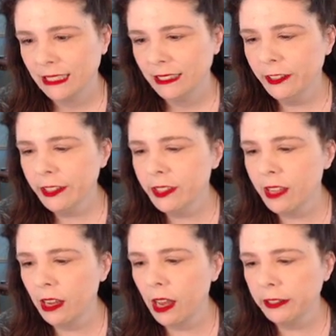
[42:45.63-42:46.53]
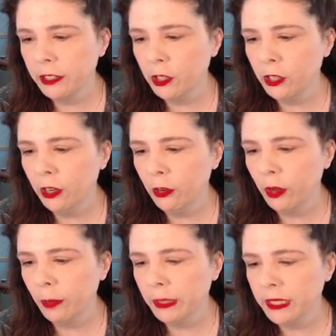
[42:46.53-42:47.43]
you guys know, I, you know,
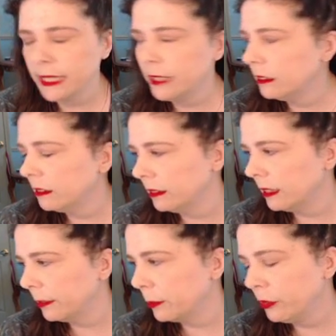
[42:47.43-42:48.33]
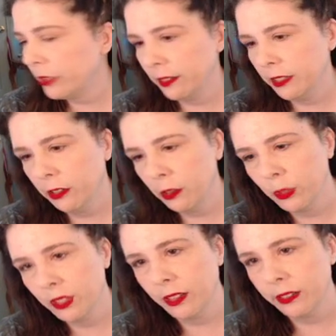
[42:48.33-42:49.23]
up until I moved out here to
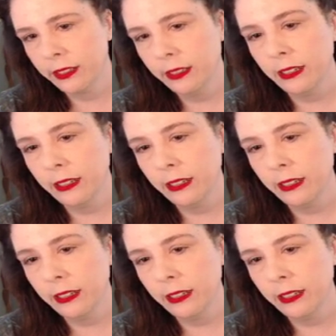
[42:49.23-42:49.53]
Wisconsin,